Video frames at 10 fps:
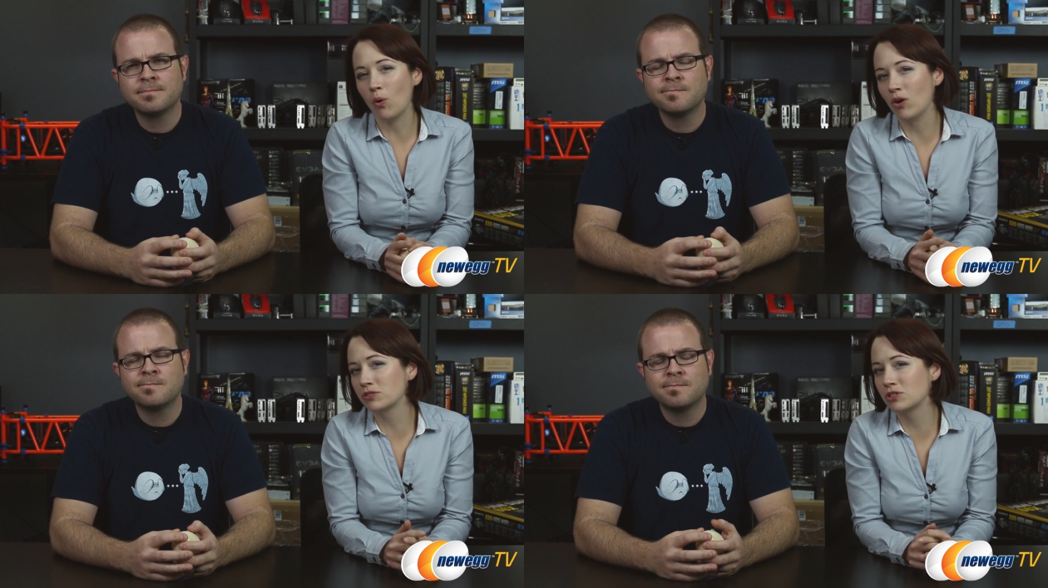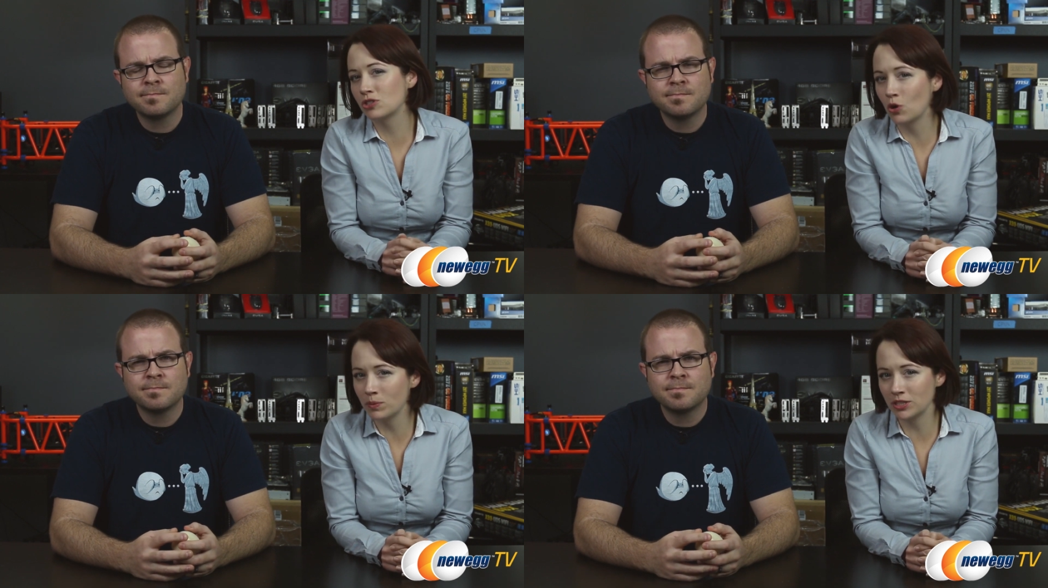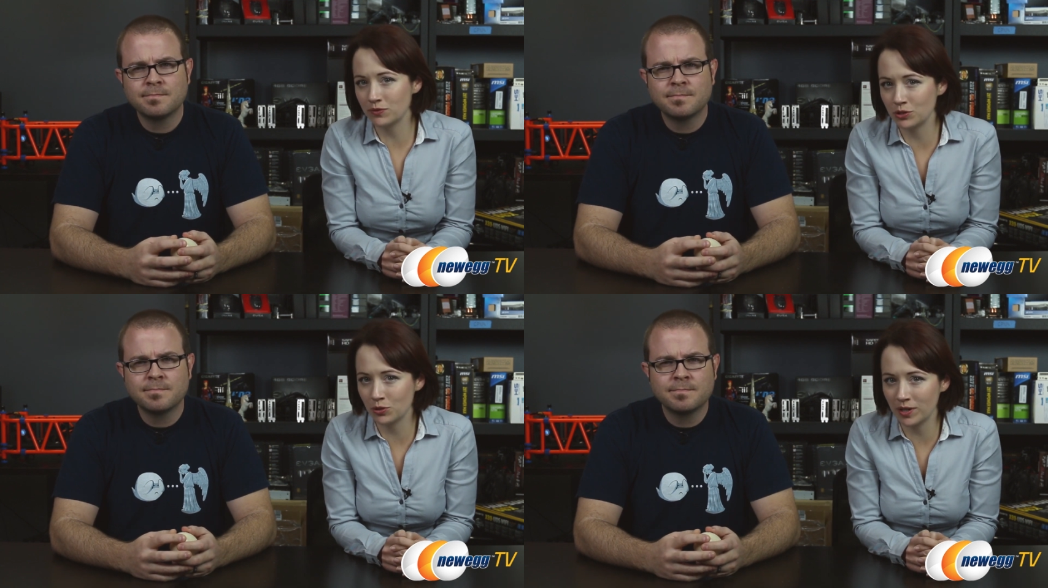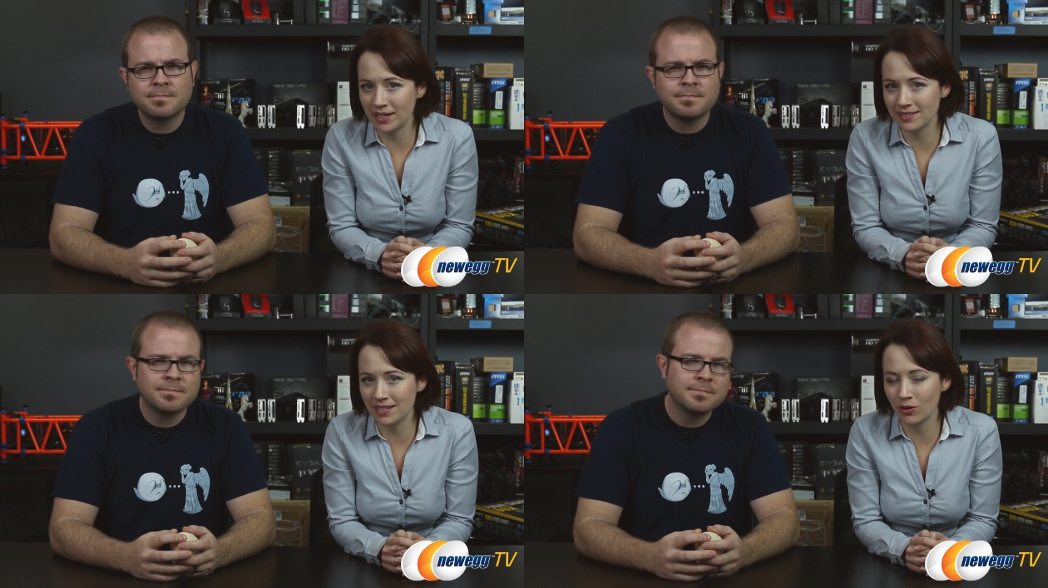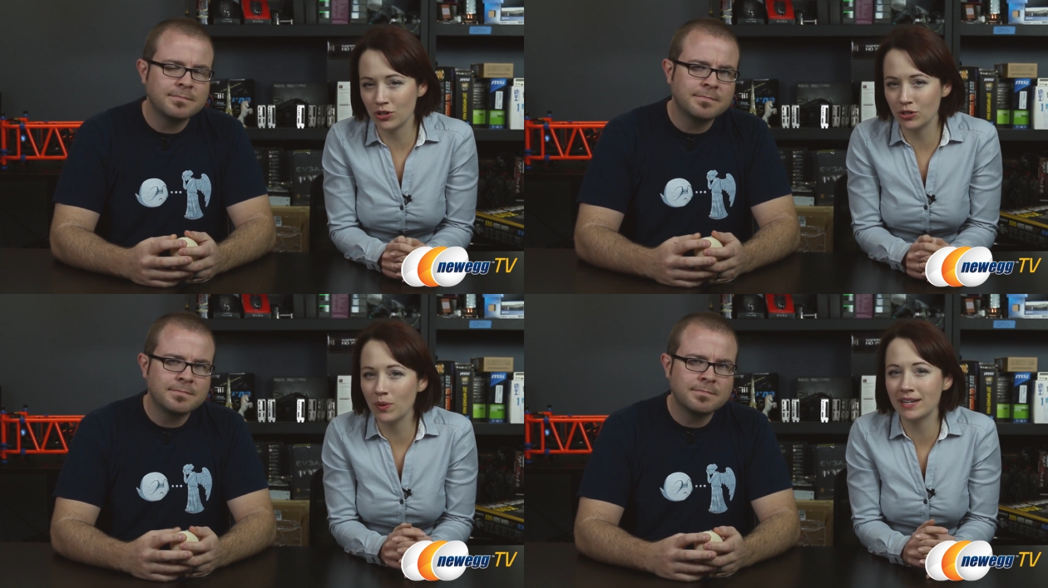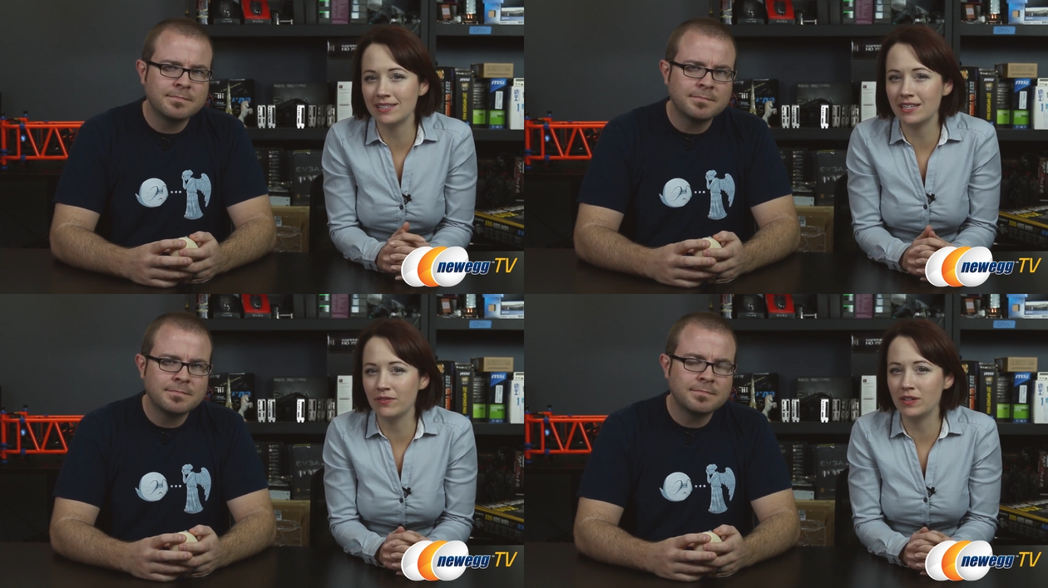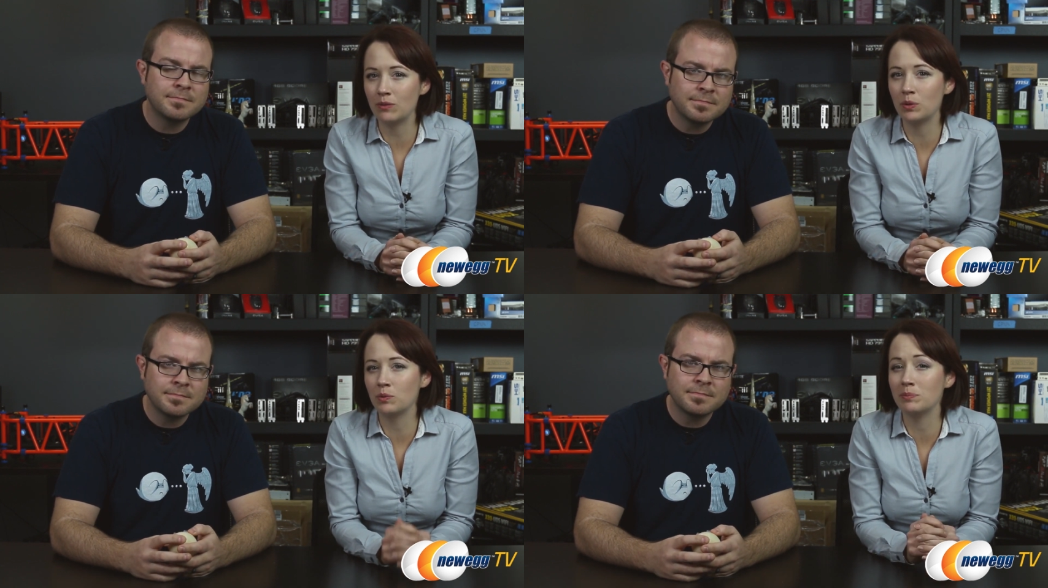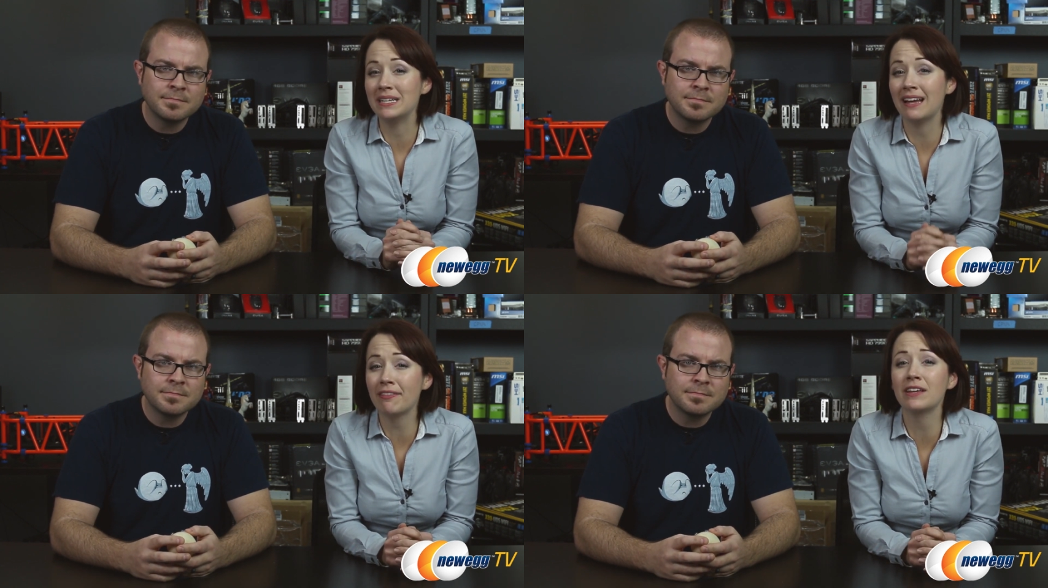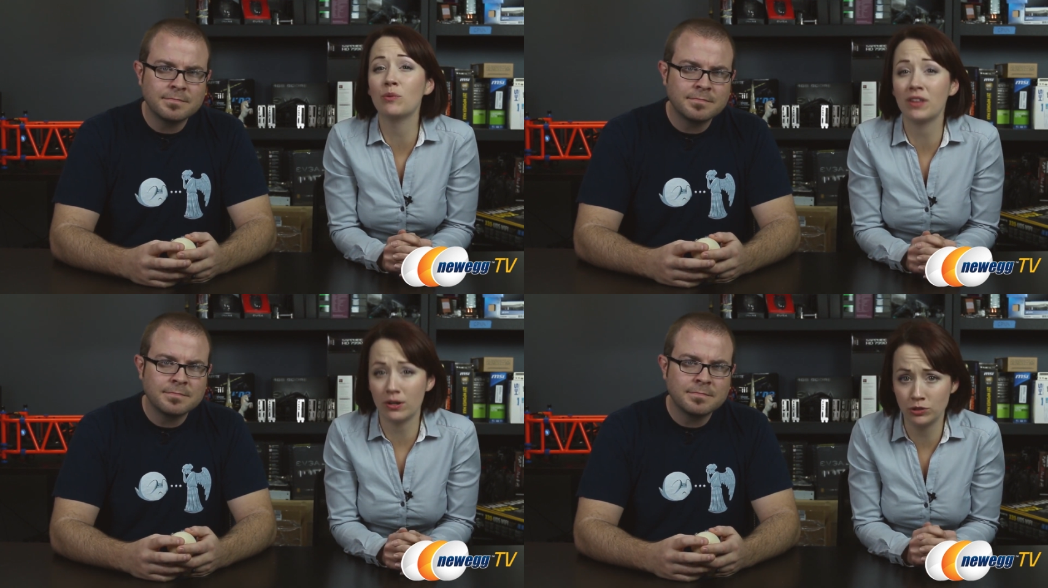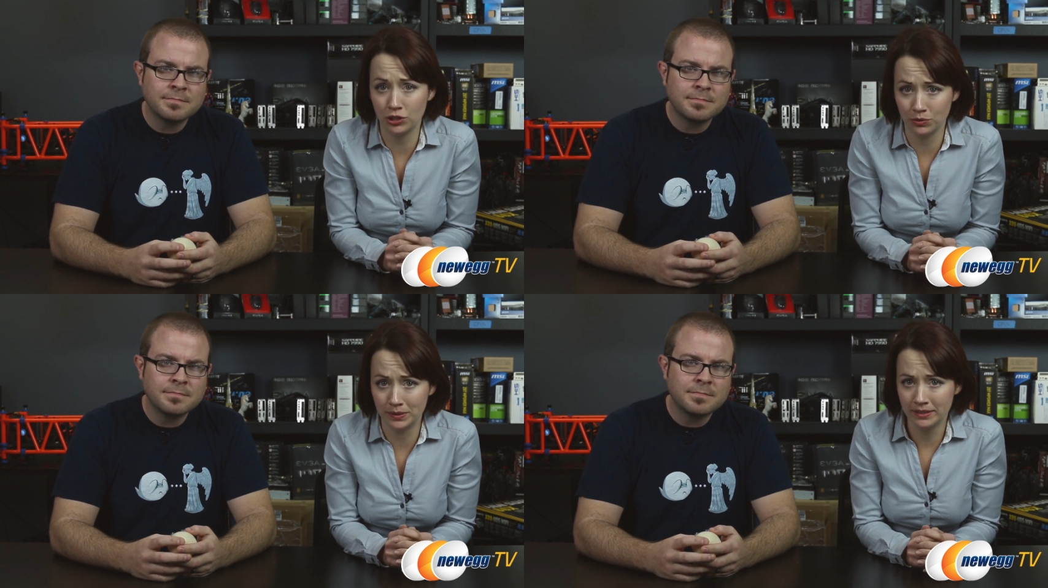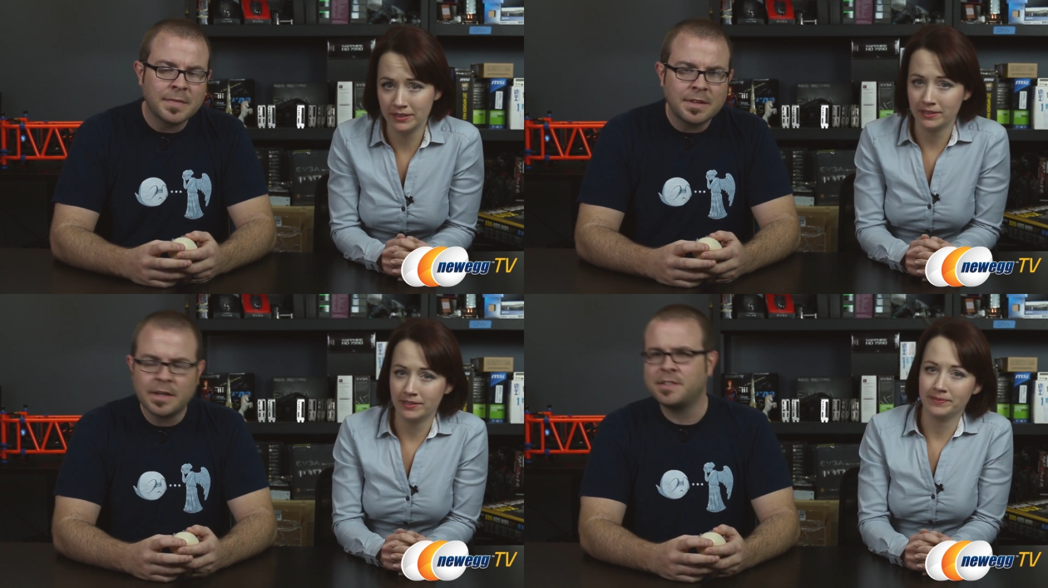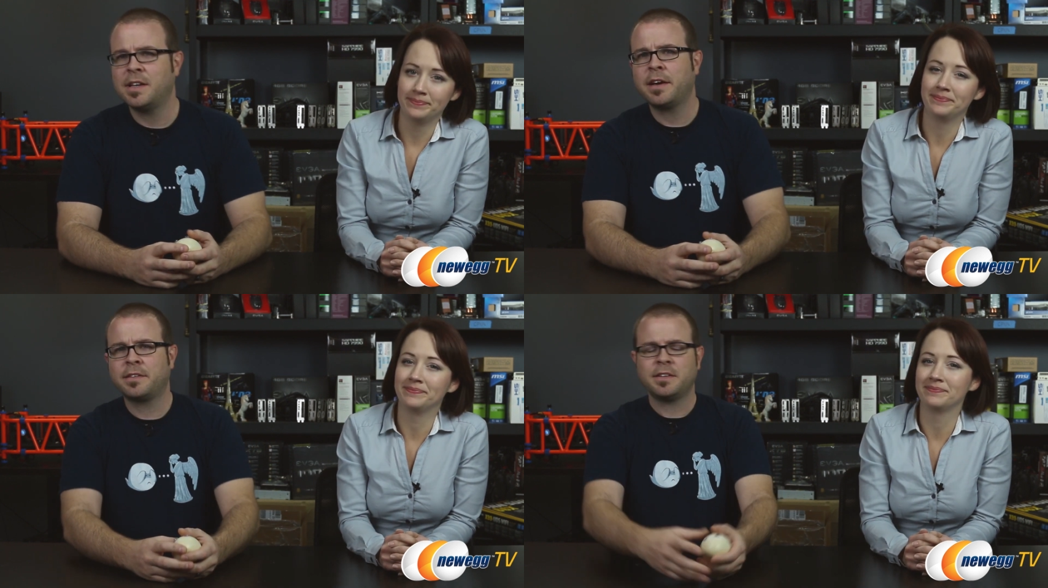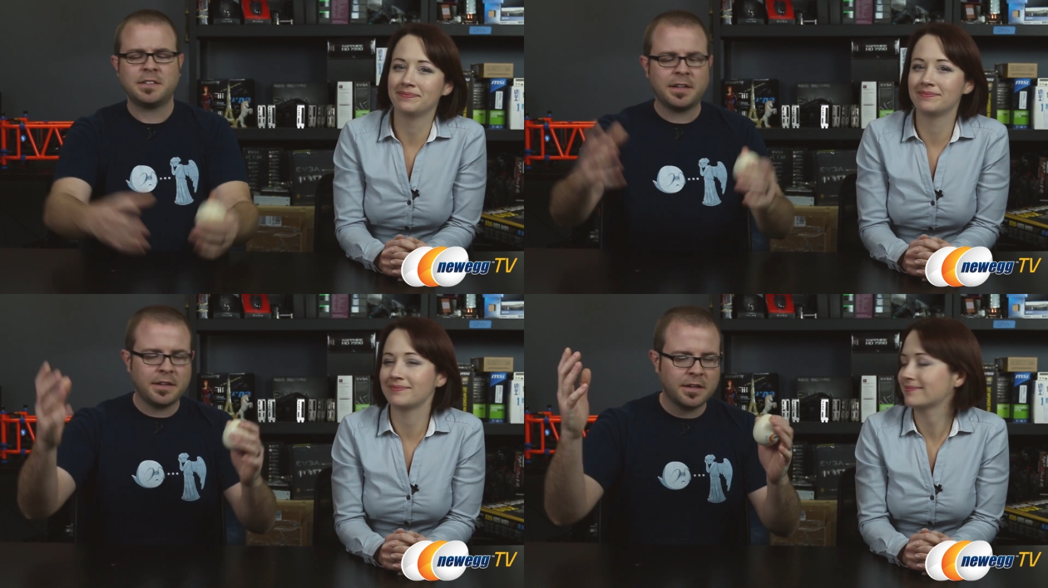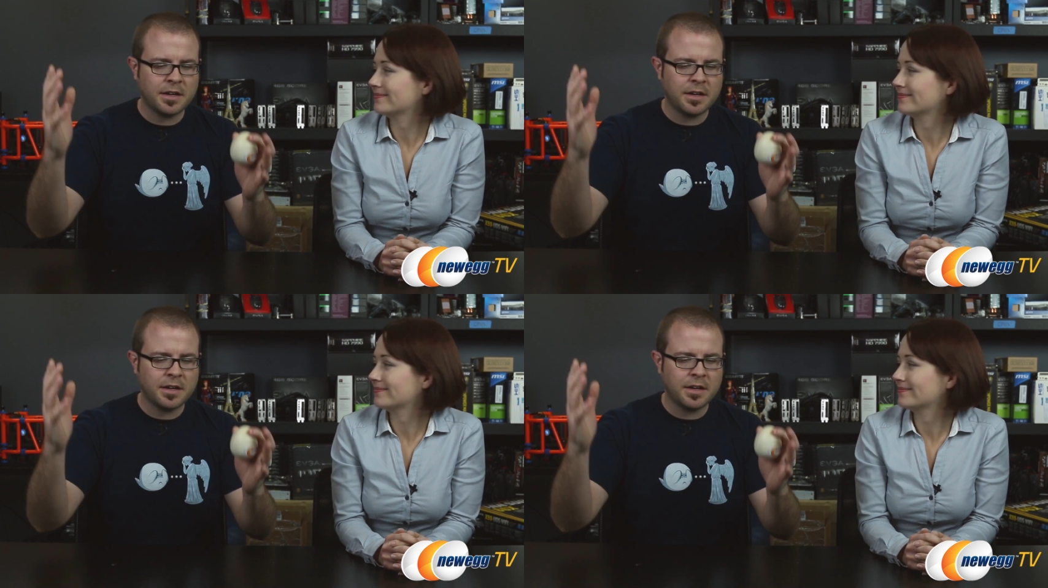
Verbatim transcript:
Speaker 1: you all so much for joining us here on Newegg TV. We would be nothing without you.
Speaker 2: Exactly, Jenny.